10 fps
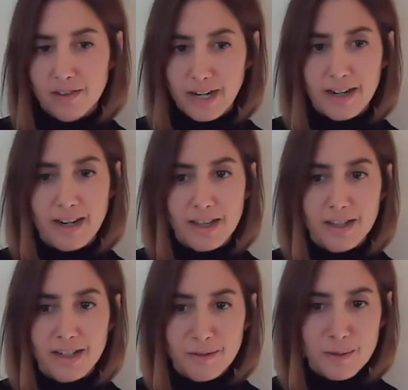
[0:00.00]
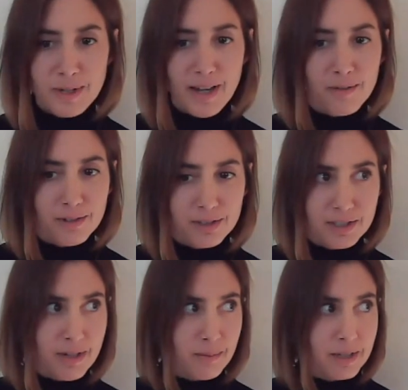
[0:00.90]
great. I think it will be helpful to
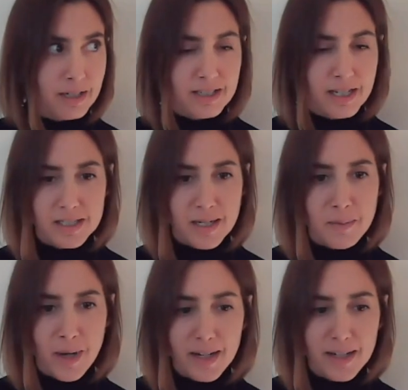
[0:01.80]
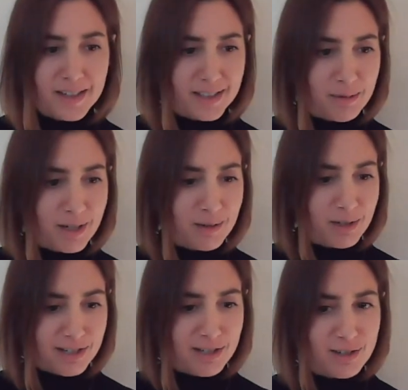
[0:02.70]
maybe take a step back and explain what
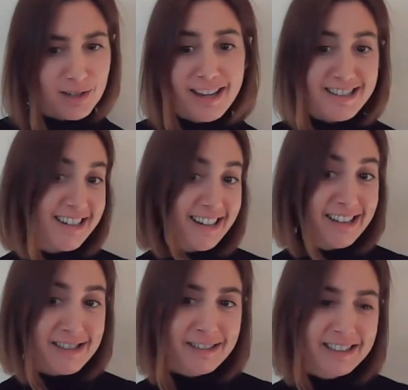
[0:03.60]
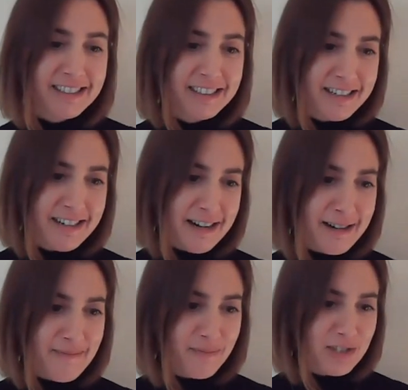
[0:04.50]
a digital ID is.
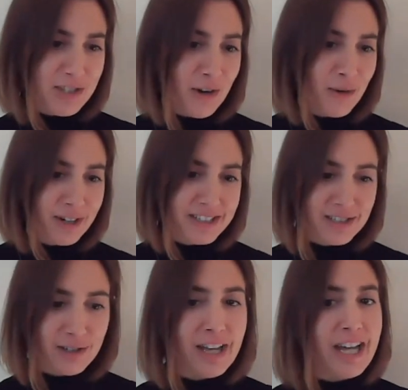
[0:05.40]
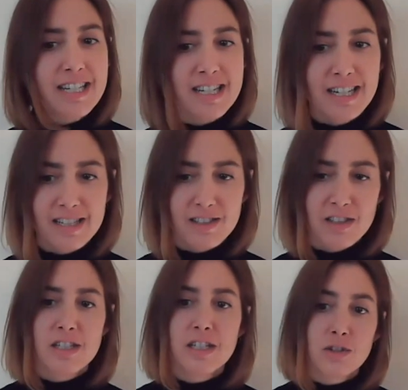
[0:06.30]
So a digital ID is
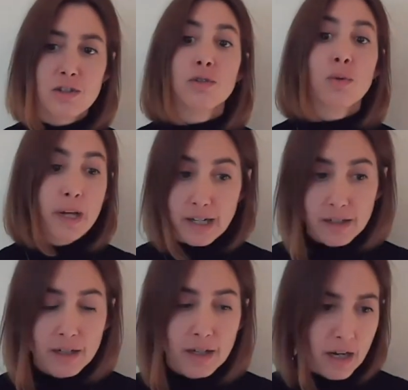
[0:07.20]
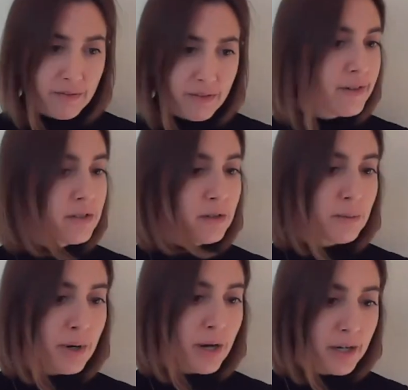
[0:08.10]
the digital twin of the physical
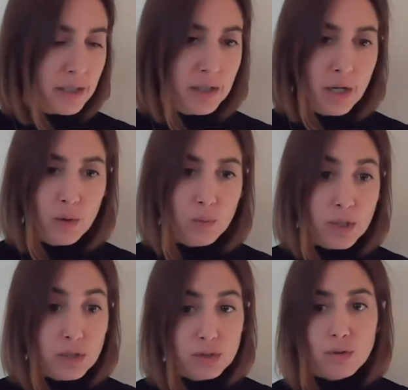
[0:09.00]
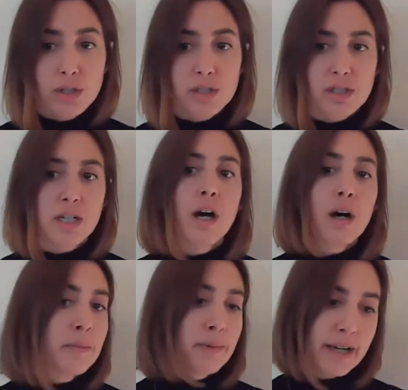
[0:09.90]
product, which stores the
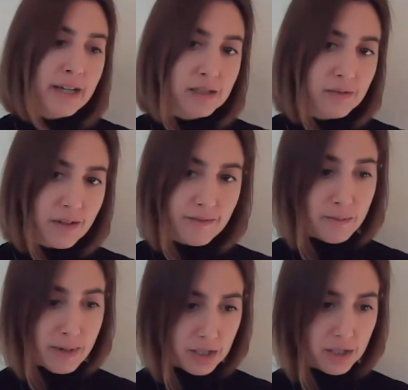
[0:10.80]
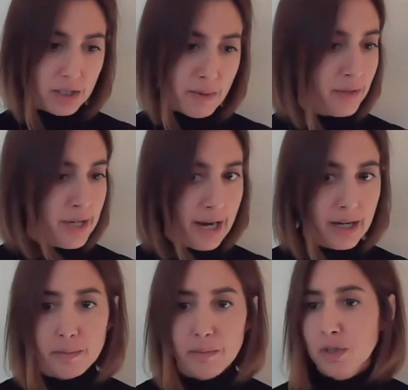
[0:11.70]
comprehensive information about the
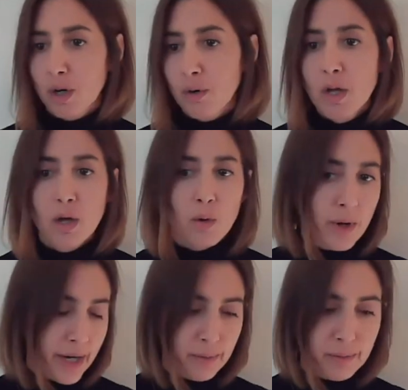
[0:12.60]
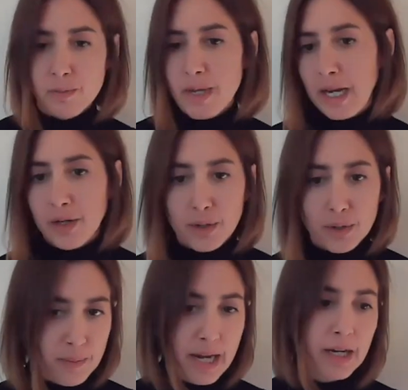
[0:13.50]
item. So where it was made,
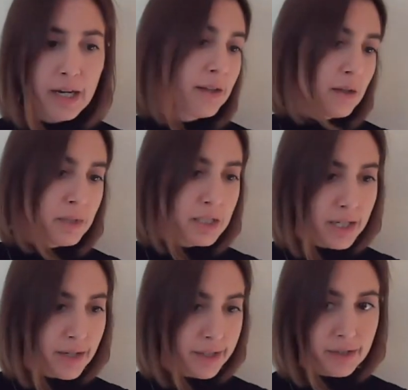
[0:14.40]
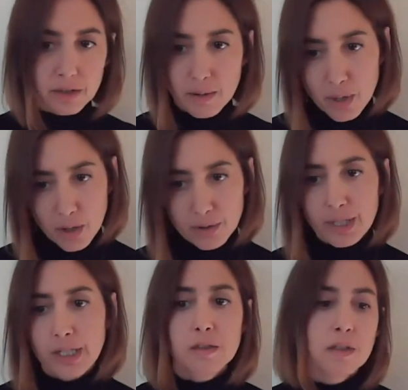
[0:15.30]
who made it, the material,
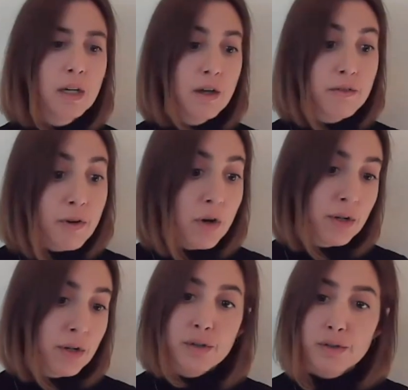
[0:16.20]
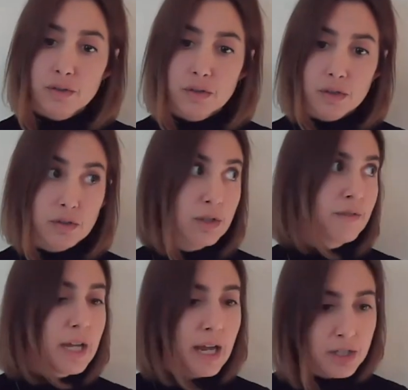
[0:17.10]
components, photos,
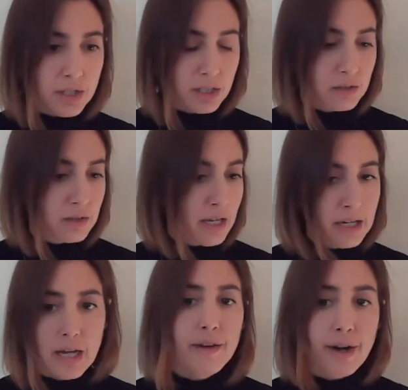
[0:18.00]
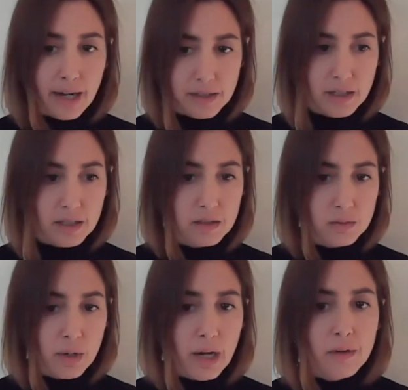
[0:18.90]
certifications, any other assets as
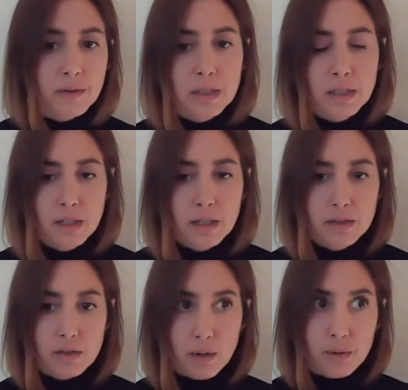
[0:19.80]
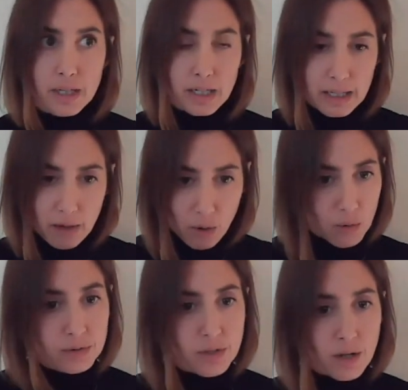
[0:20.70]
well. So it holds